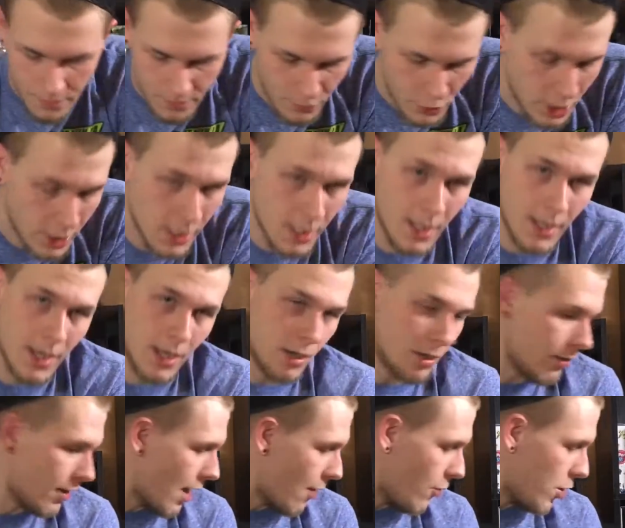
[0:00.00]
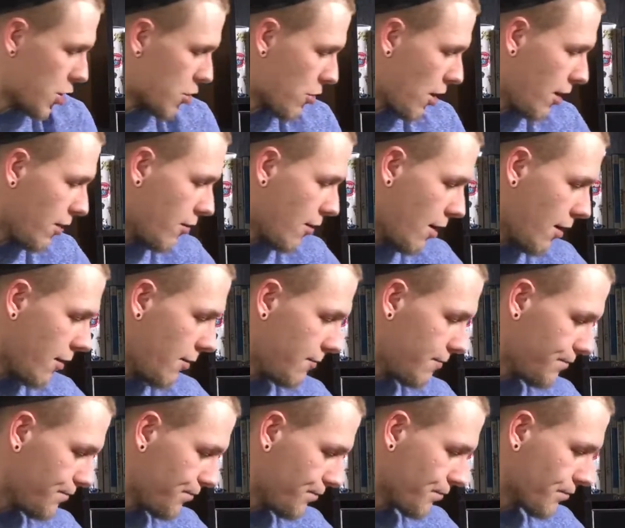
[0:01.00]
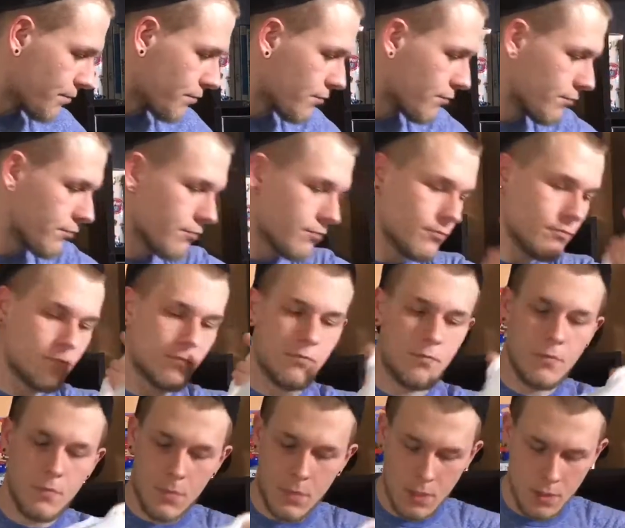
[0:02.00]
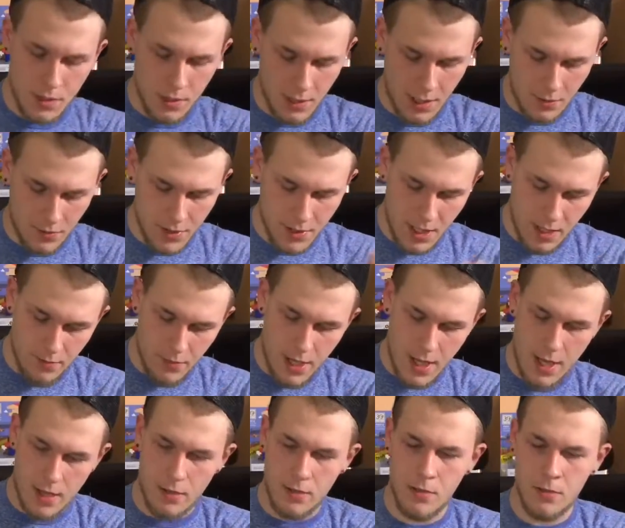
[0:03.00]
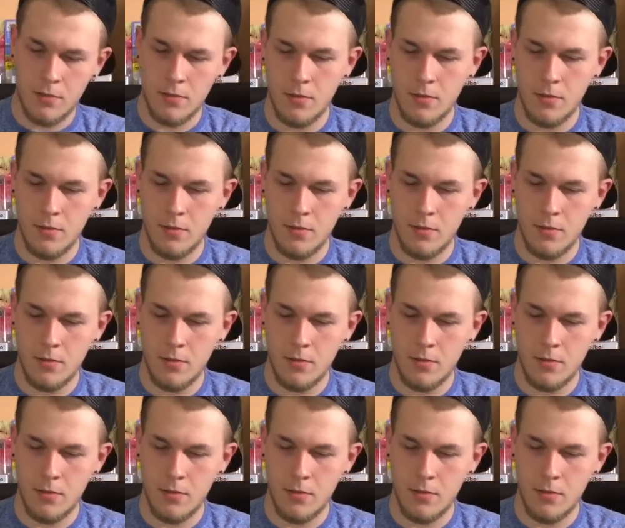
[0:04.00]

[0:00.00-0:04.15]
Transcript: But again, I got all that with trade credit, so that was not bad.